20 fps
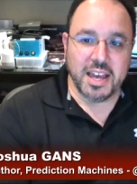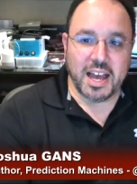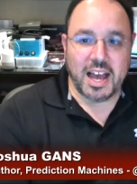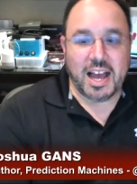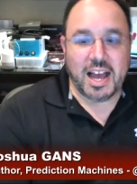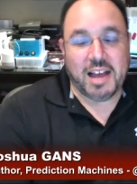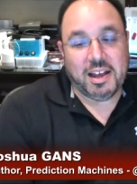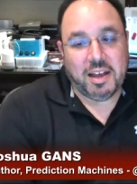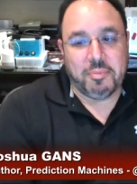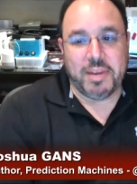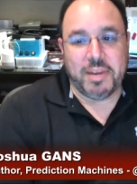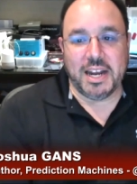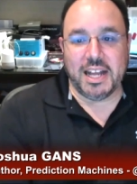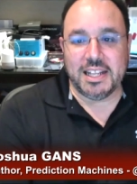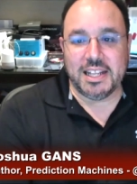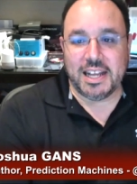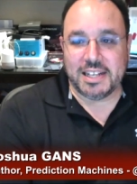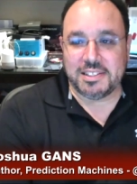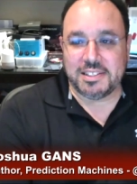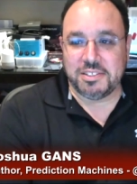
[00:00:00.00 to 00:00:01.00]
I, I mean, I
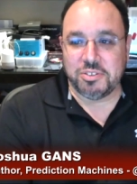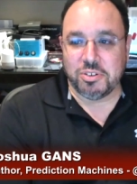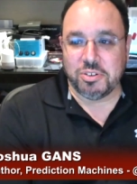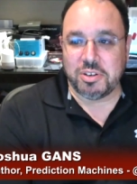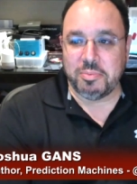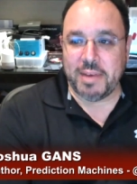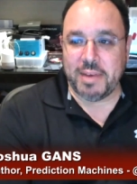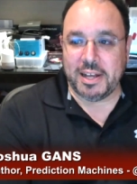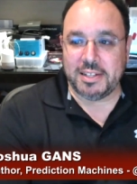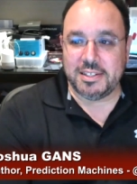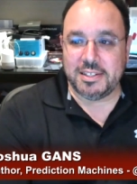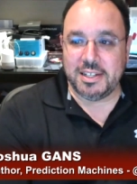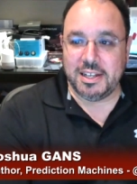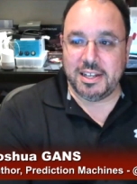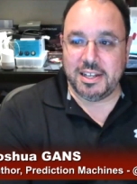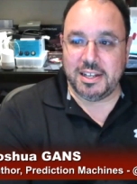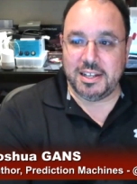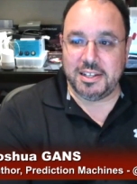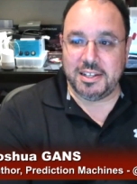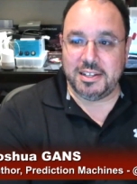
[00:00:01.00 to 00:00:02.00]
like to talk about
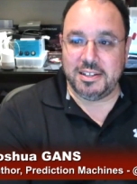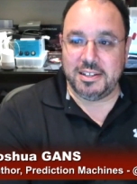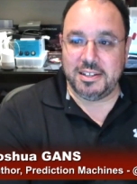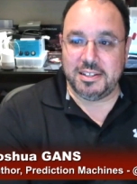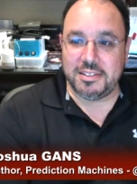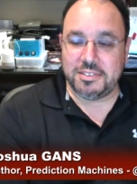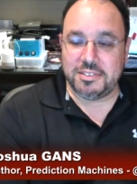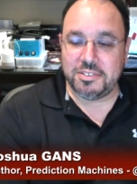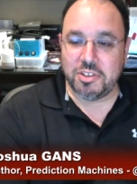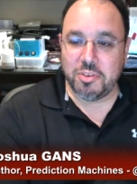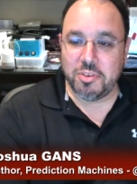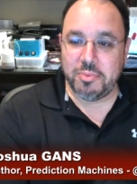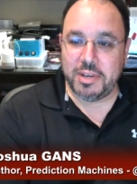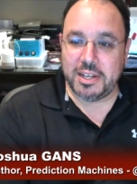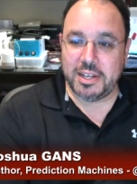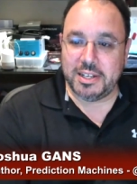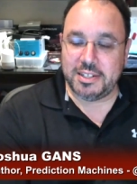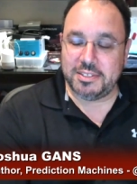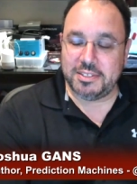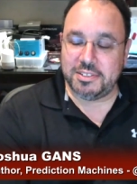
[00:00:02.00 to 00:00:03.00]
uh, uh,
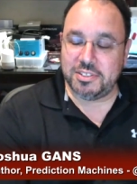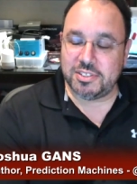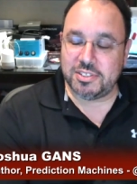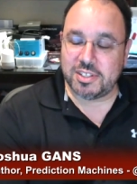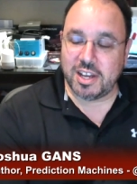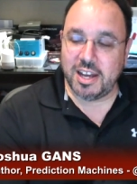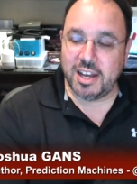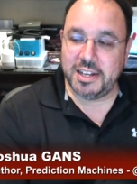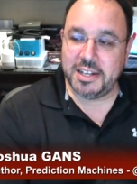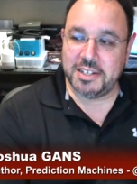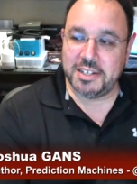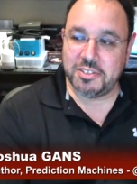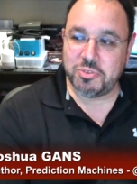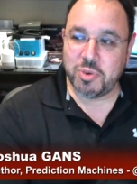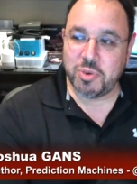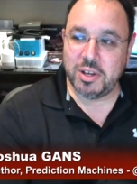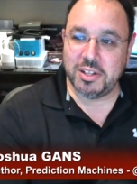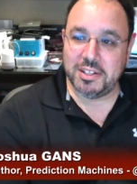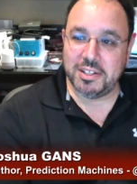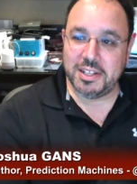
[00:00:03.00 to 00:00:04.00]
Terminator and Skynet as
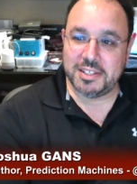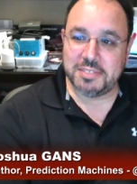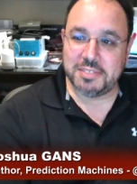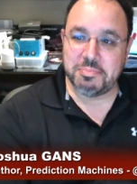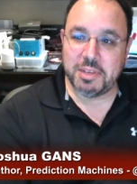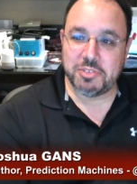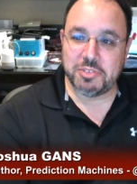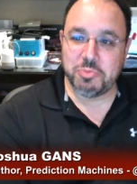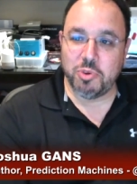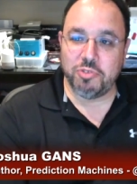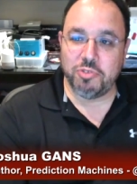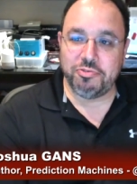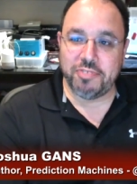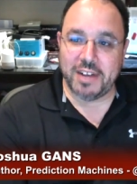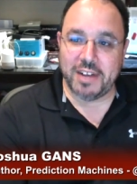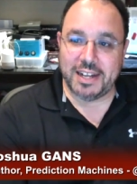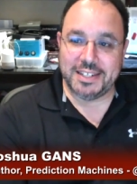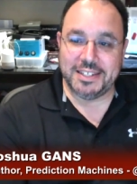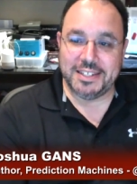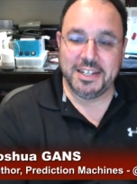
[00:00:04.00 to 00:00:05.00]
well. That's much more
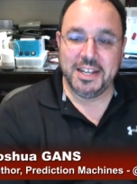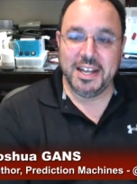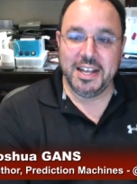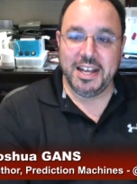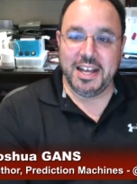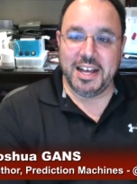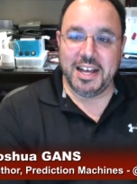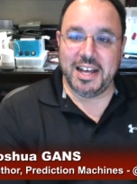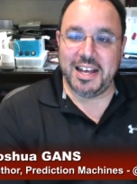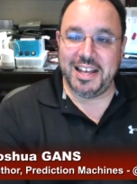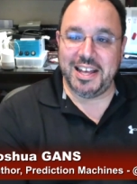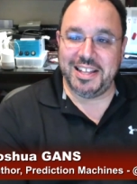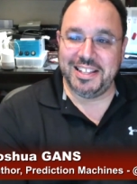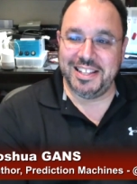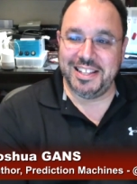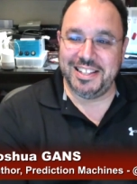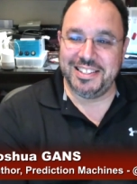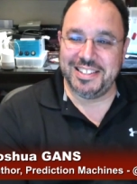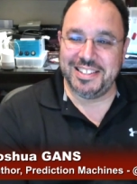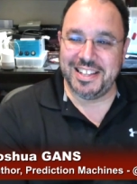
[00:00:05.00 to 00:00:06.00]
fun yeah,
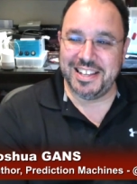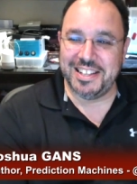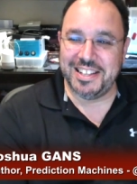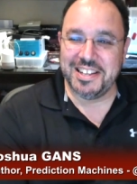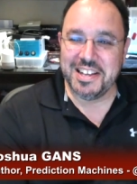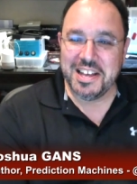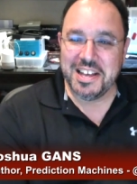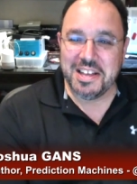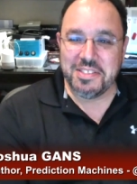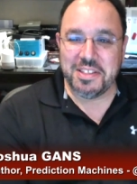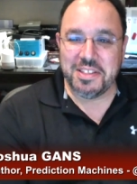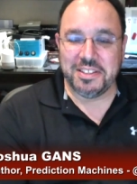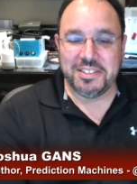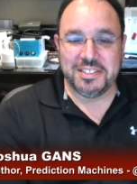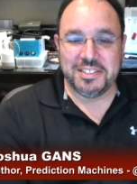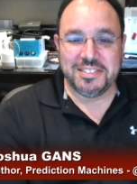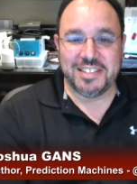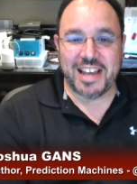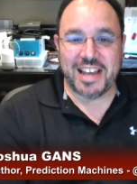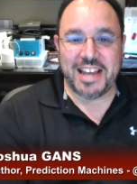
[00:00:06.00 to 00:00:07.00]
it is. than the
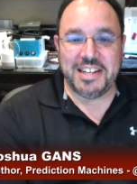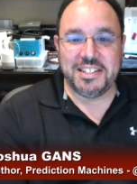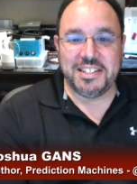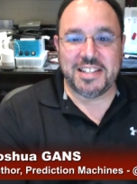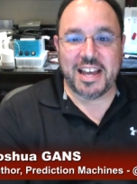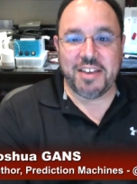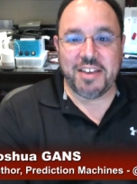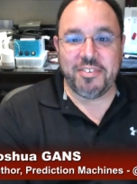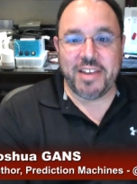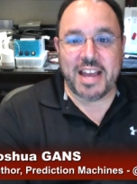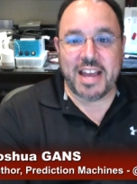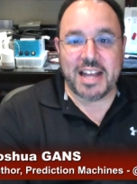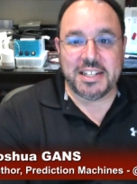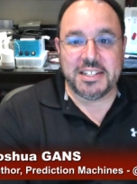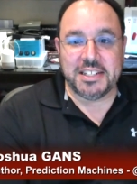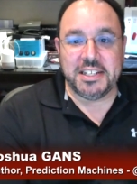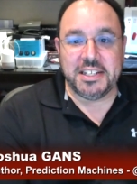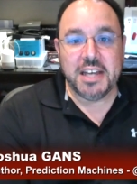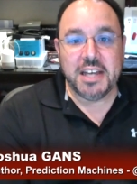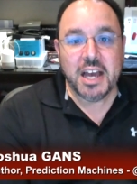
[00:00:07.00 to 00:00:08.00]
day-to-day
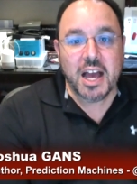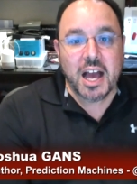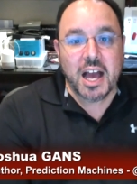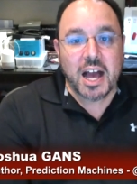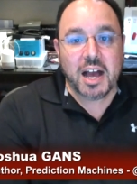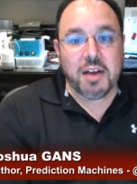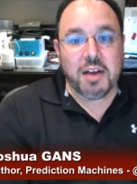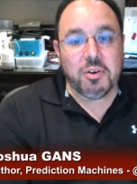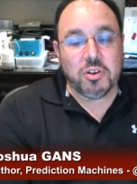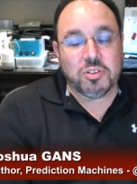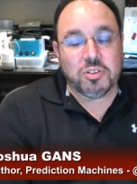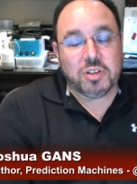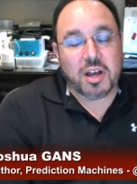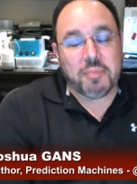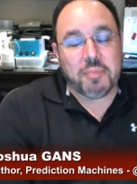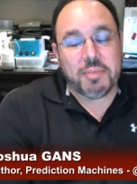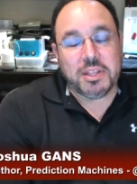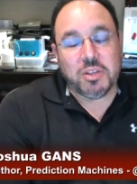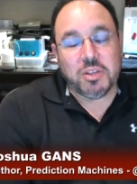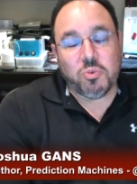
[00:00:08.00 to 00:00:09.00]
reality. Uh, I
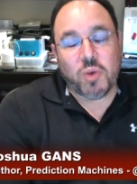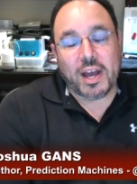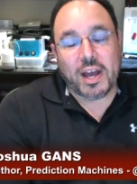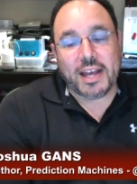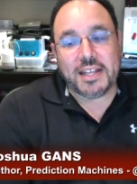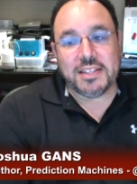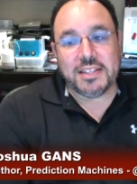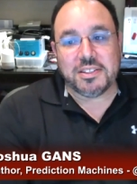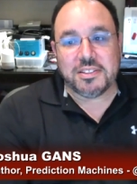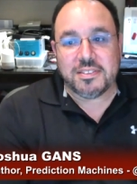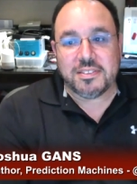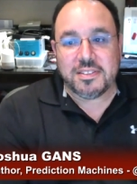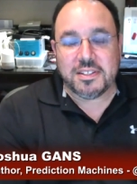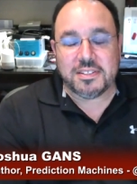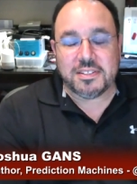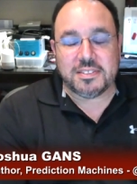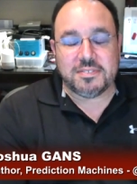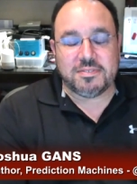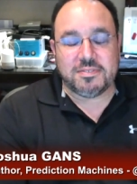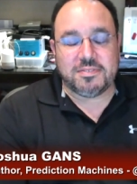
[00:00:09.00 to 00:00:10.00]
mean, the way
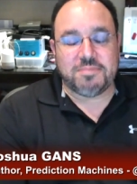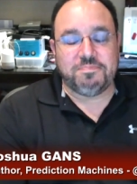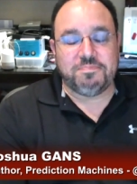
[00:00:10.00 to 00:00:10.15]
that,